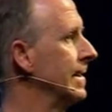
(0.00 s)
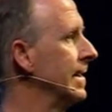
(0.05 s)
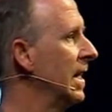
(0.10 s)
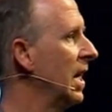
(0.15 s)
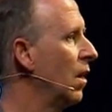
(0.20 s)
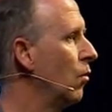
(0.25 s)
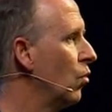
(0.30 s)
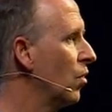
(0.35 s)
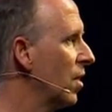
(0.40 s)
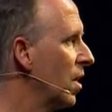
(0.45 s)

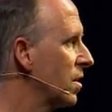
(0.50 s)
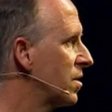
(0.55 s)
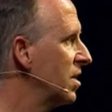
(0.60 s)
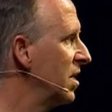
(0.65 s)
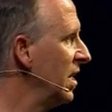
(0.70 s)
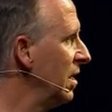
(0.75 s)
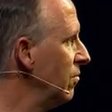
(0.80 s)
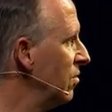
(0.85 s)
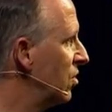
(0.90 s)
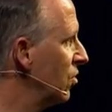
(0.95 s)
I want our
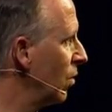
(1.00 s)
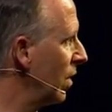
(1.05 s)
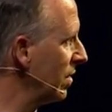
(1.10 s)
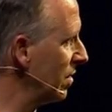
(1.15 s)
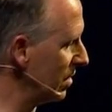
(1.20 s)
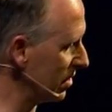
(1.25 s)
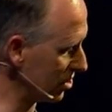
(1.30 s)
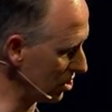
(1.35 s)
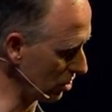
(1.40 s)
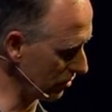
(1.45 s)
team to end
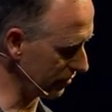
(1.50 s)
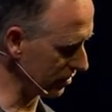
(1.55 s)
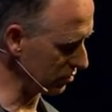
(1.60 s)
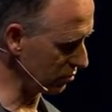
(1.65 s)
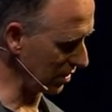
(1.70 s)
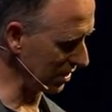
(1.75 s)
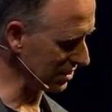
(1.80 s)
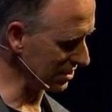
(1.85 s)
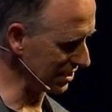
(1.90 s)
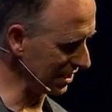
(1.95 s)
this service
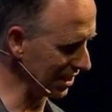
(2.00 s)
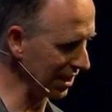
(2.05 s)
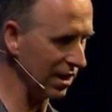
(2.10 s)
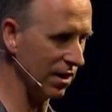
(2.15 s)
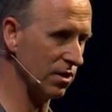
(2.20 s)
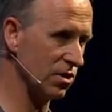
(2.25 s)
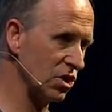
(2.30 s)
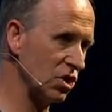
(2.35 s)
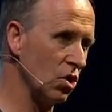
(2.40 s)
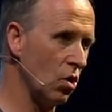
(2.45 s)
by singing
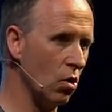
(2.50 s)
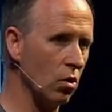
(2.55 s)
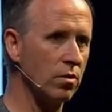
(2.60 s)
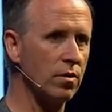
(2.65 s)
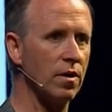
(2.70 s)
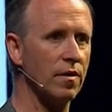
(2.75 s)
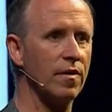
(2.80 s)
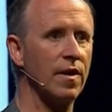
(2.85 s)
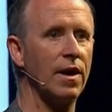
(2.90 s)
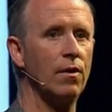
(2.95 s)
a song
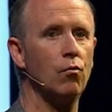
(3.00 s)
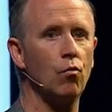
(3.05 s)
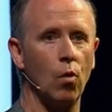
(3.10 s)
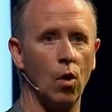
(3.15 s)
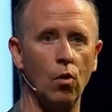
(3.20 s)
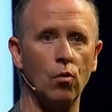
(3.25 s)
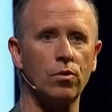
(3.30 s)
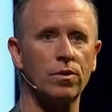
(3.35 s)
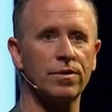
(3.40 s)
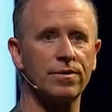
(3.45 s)
that they
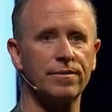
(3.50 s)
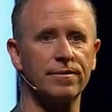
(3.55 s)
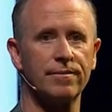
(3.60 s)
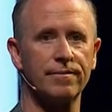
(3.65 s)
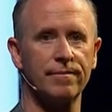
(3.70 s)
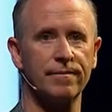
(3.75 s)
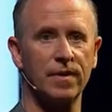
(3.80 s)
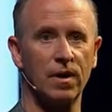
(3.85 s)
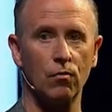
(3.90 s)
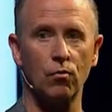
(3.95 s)
wrote
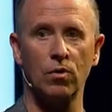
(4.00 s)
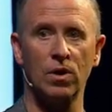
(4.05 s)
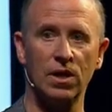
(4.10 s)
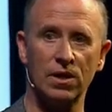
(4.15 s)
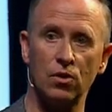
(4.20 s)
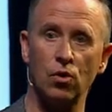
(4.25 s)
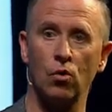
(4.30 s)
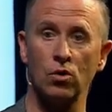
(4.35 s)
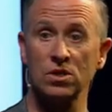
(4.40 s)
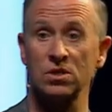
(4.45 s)
that really
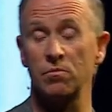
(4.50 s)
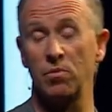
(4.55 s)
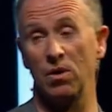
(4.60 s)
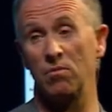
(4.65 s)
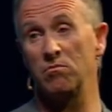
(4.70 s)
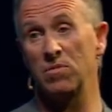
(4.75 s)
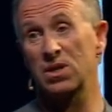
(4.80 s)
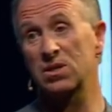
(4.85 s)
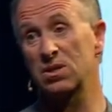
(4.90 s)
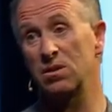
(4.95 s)
talks about
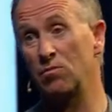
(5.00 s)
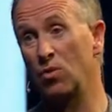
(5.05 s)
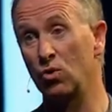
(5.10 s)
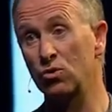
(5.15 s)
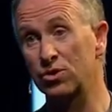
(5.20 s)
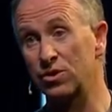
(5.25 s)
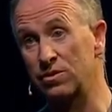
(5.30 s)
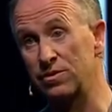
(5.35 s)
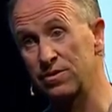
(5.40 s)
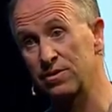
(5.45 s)
mixed
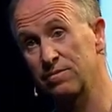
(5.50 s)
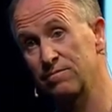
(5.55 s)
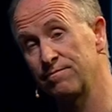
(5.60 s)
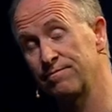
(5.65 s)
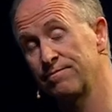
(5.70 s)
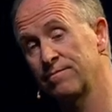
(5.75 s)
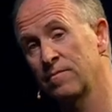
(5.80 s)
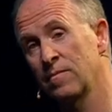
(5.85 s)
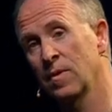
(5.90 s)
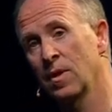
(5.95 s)
emotions.
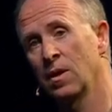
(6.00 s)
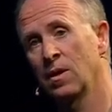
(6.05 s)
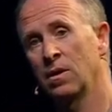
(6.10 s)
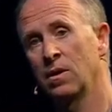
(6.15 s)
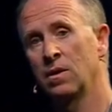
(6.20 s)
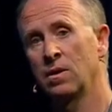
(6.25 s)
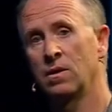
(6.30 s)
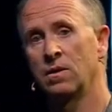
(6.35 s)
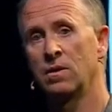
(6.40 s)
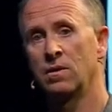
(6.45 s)

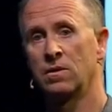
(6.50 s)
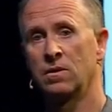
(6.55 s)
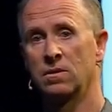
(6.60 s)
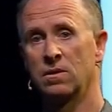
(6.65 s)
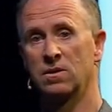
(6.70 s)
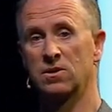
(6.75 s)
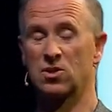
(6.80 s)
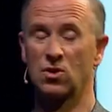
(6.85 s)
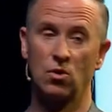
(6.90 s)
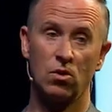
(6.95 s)

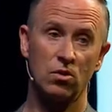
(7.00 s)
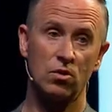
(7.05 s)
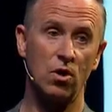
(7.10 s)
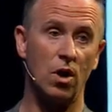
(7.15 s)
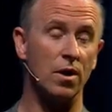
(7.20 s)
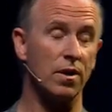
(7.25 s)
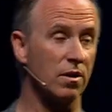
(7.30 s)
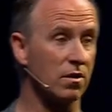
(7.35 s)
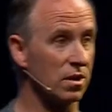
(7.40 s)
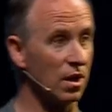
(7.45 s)
It's called
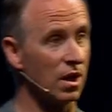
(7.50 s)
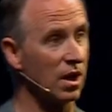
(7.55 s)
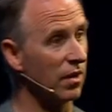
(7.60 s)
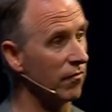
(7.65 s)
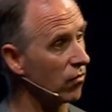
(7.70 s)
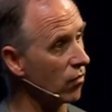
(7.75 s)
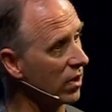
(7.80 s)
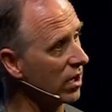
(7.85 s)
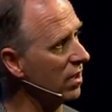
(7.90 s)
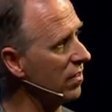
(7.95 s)
God of
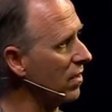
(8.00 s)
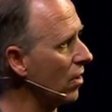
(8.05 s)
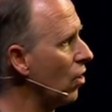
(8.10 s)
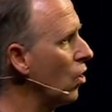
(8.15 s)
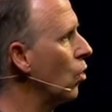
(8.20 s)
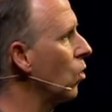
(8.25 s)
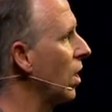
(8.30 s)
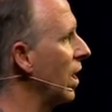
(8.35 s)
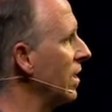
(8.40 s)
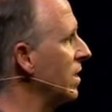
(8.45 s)
Delivering, and the
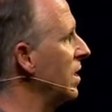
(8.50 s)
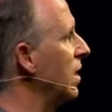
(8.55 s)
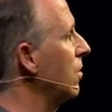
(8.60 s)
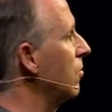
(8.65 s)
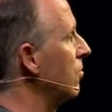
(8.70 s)
whole idea